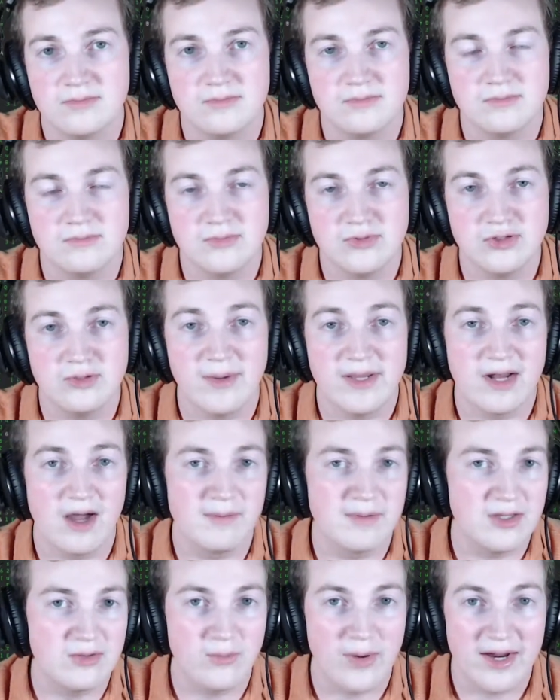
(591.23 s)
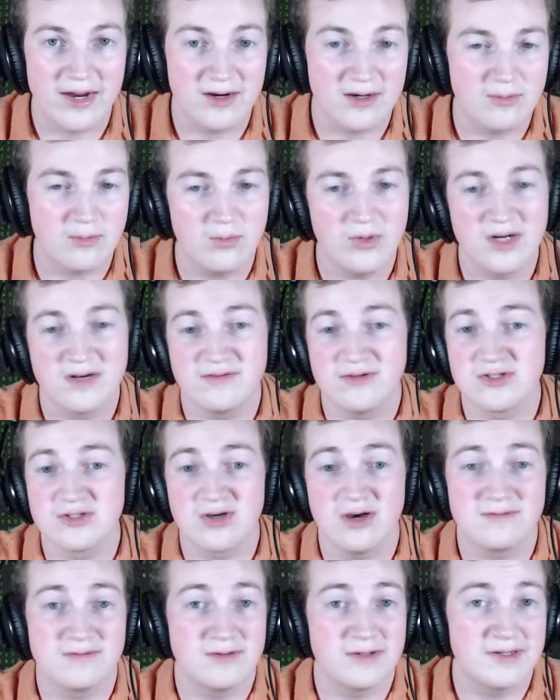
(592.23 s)
you may not be aware, but if your
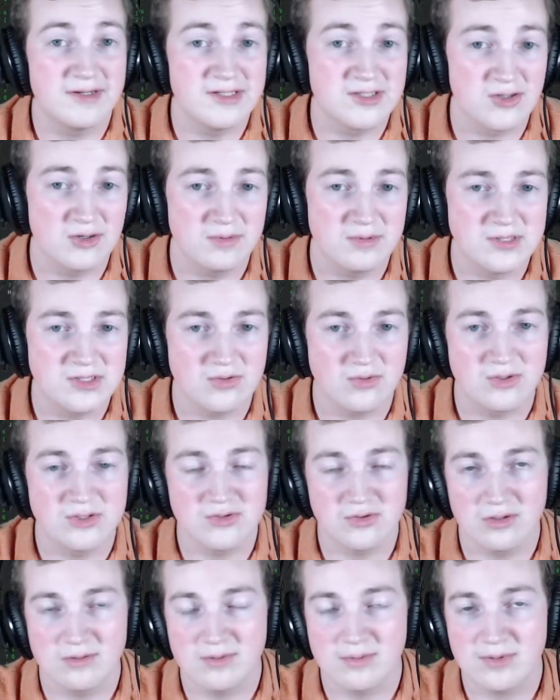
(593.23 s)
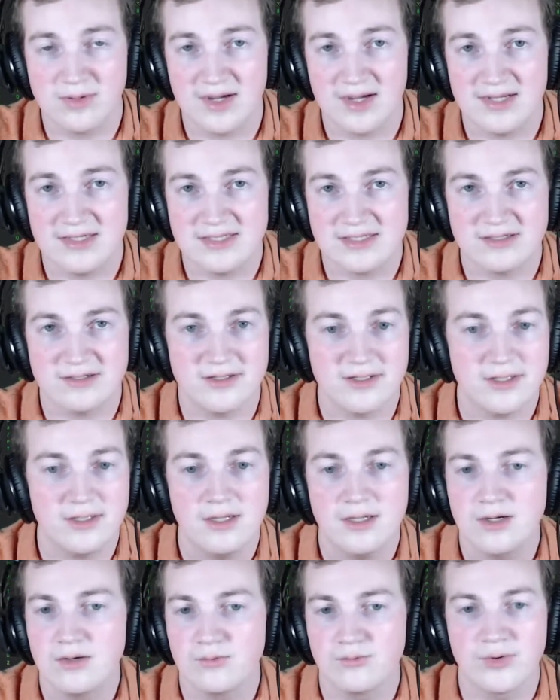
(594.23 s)
software is open source or proprietary,
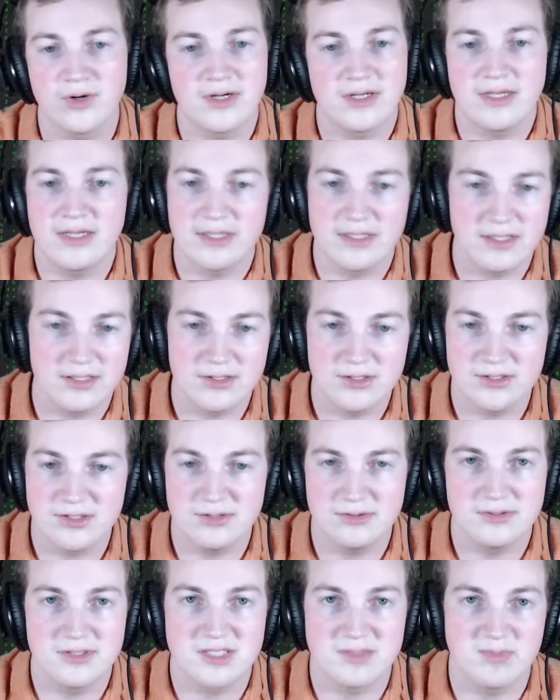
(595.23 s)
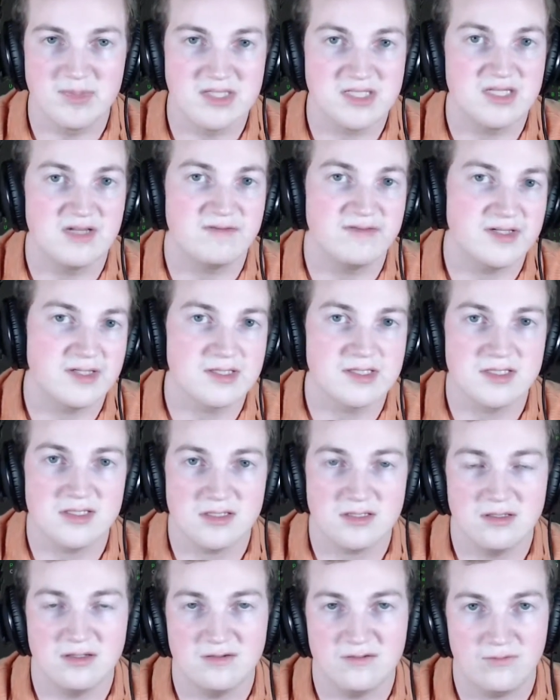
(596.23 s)
we're going to get into the specifics
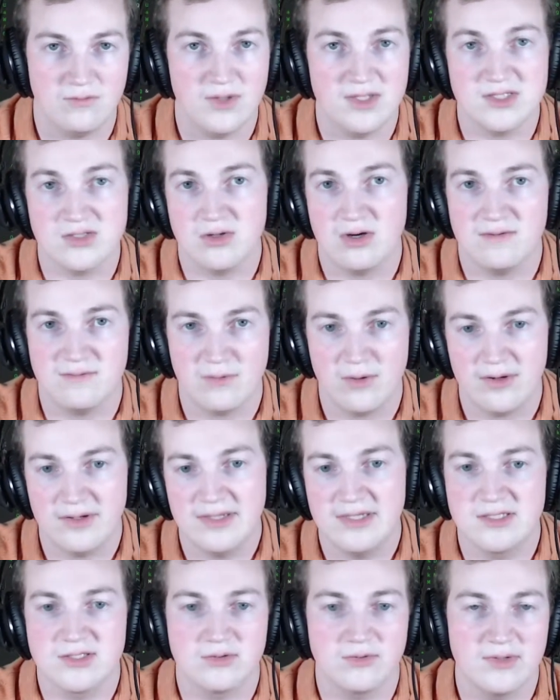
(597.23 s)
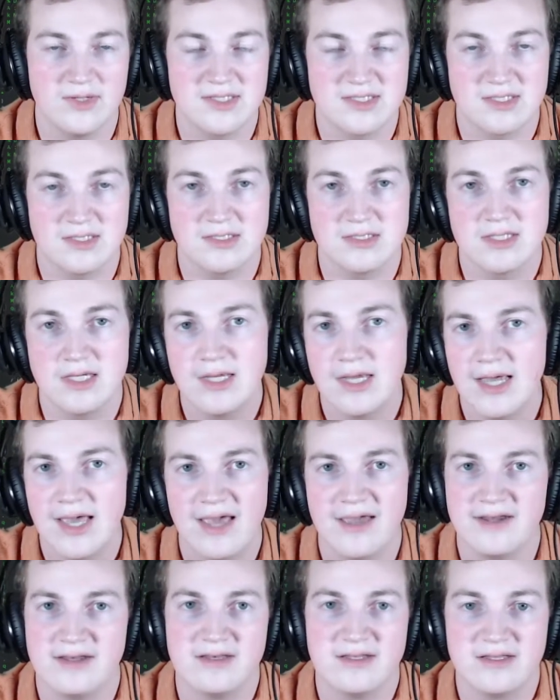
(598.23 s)
of what software is or isn't.
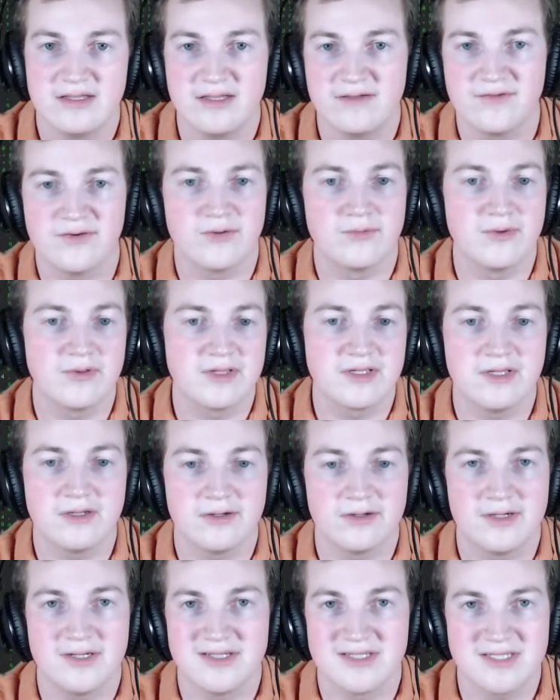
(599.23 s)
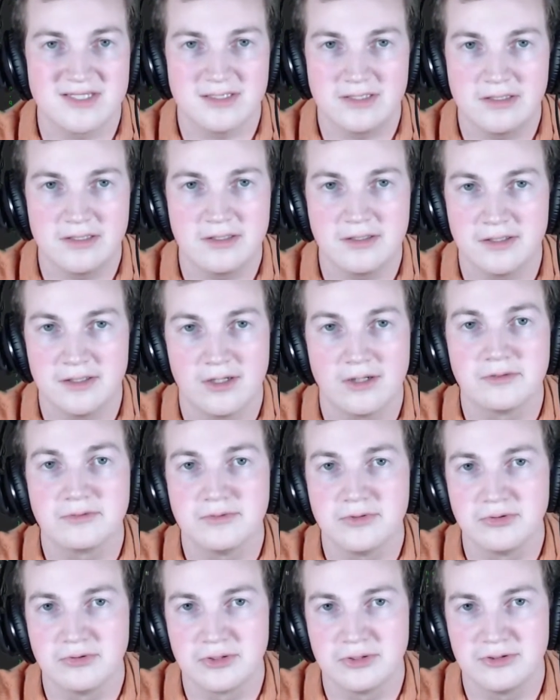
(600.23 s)
And if you're really curious,
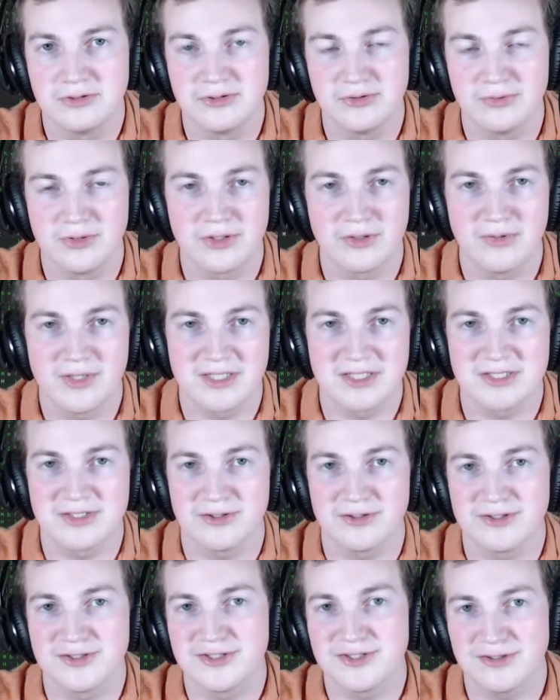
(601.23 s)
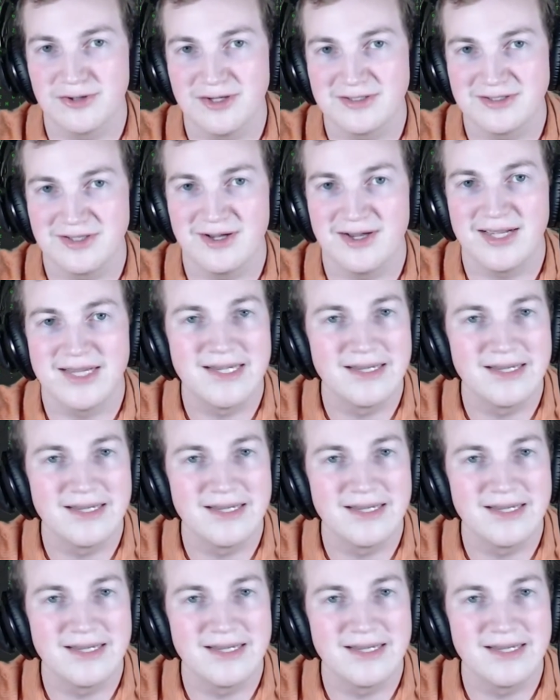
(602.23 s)
you could do a quick search online